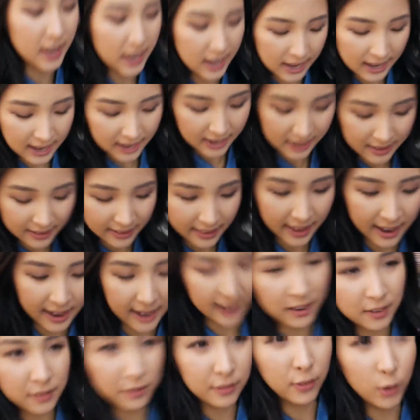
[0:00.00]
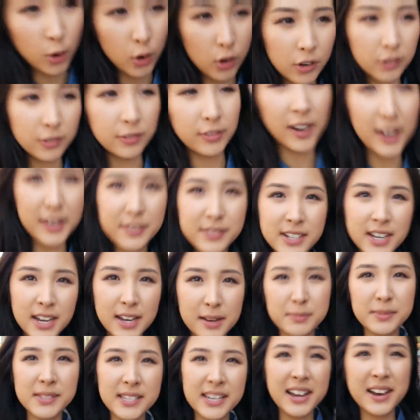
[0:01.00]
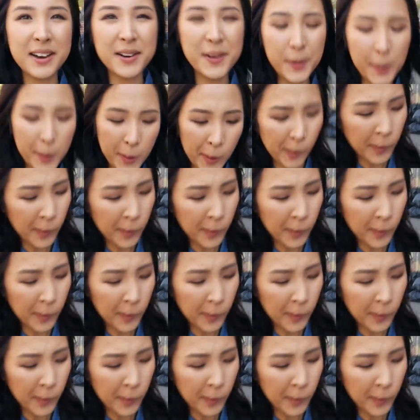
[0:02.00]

had like four or five times now.